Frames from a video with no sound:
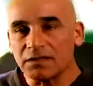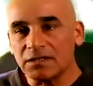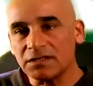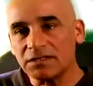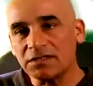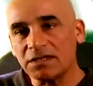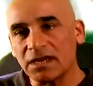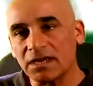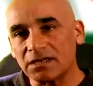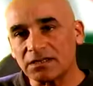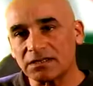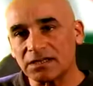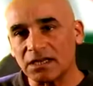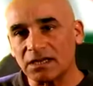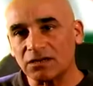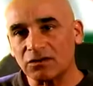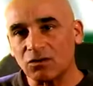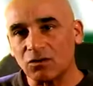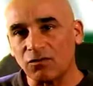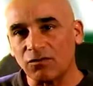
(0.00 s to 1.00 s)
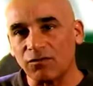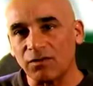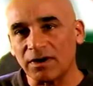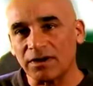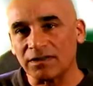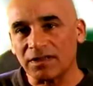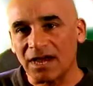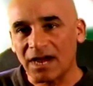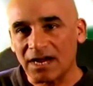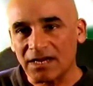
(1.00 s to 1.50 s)
This is the extent of
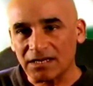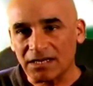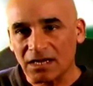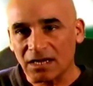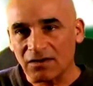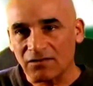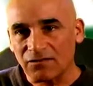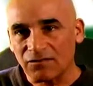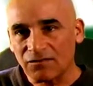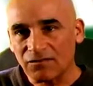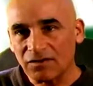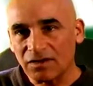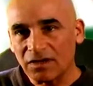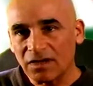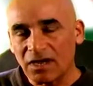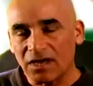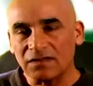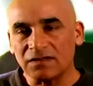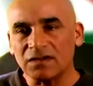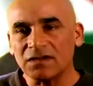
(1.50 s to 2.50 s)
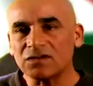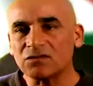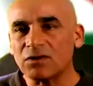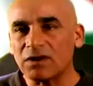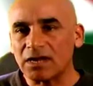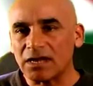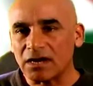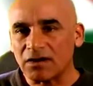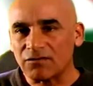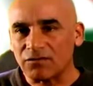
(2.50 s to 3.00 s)
where the IDF and the
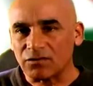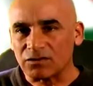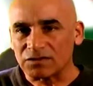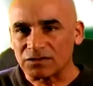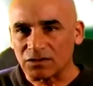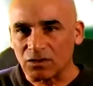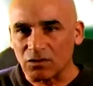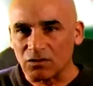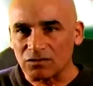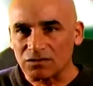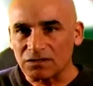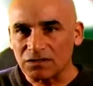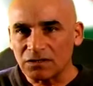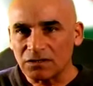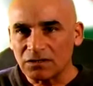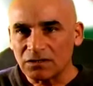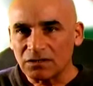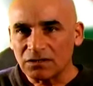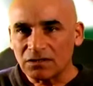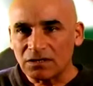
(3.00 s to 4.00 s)
Israeli Air Force goes